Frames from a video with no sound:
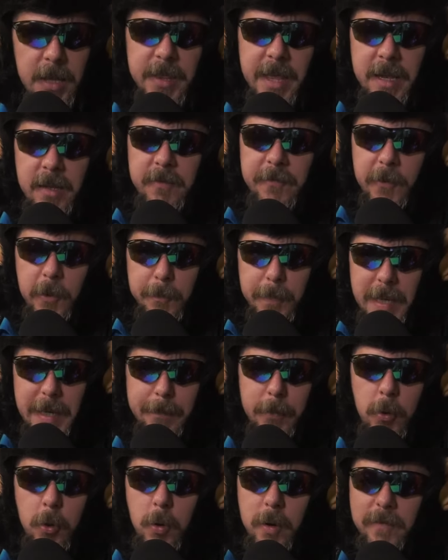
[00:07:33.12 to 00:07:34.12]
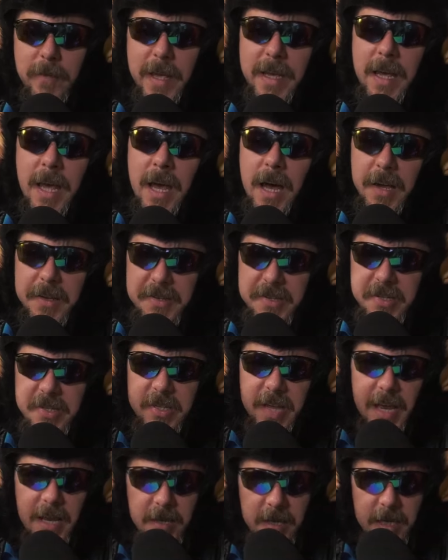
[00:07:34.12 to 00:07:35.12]
for people who have
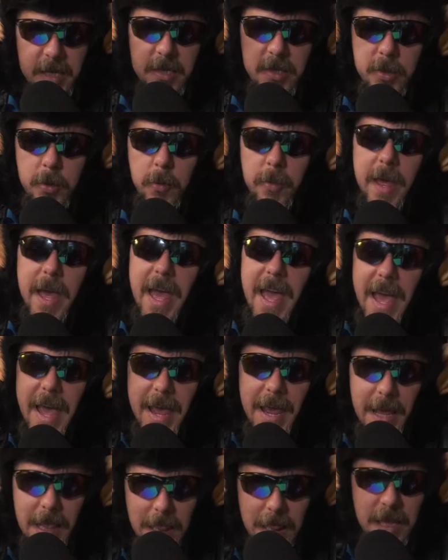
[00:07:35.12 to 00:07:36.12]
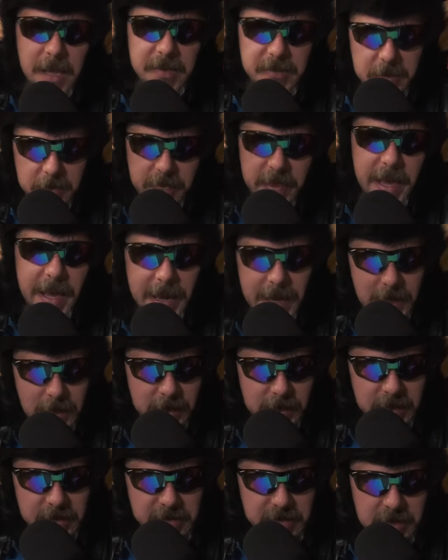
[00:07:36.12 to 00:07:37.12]
ascended to the A-list of the
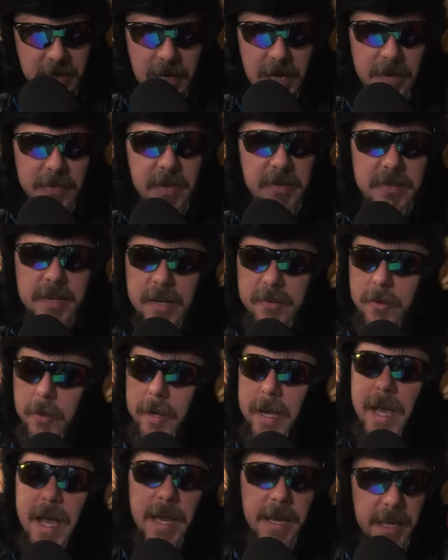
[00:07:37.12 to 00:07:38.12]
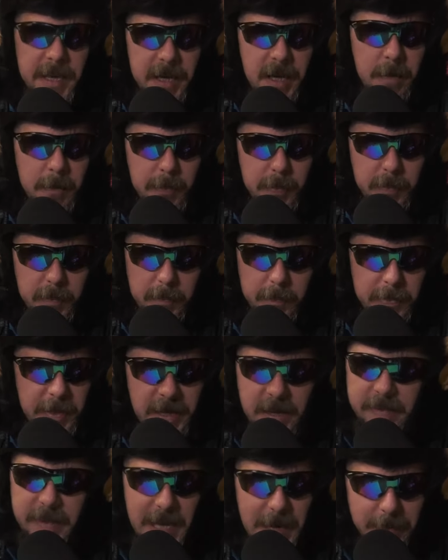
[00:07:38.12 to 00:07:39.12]
A-list, these guys are heading up
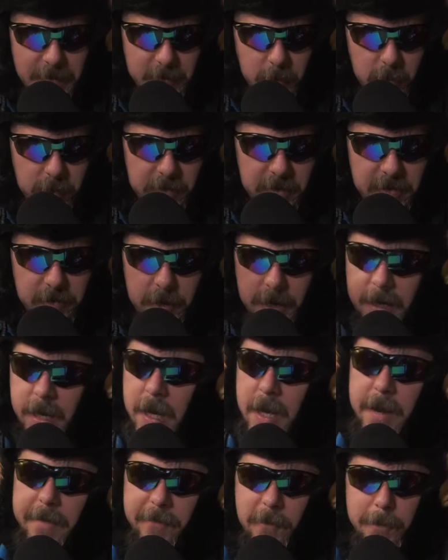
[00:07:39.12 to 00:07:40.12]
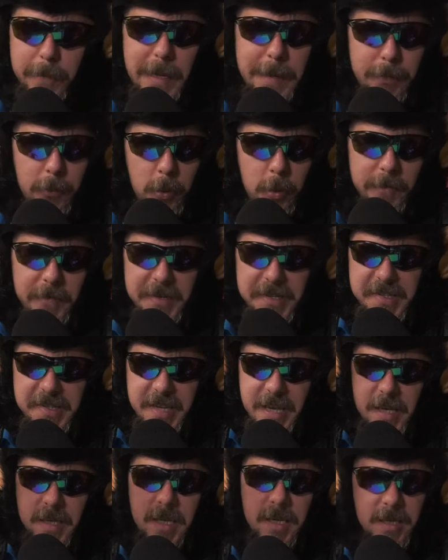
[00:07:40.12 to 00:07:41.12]
Planet of the Apes movies, right? For people who have
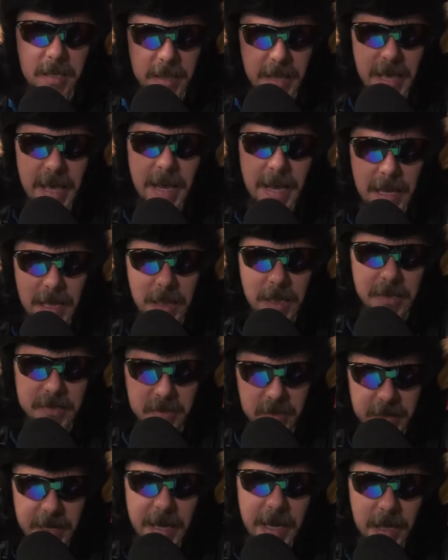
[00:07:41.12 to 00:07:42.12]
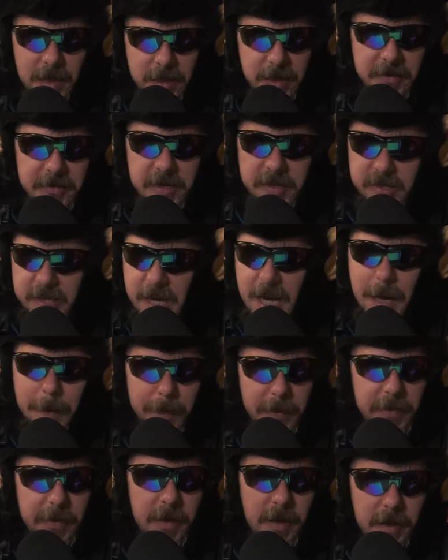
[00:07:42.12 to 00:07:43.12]
ascended to the A-list of the A-list, the
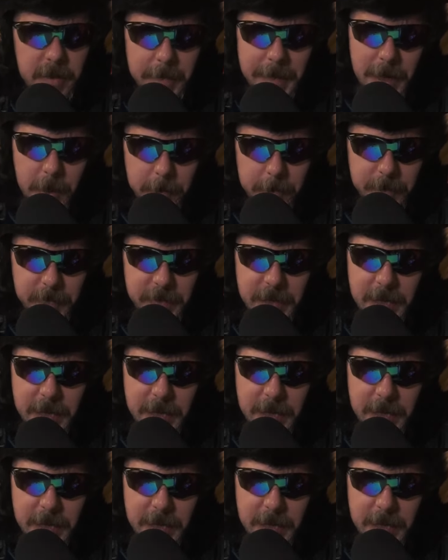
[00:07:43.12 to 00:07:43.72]
top of the mountain,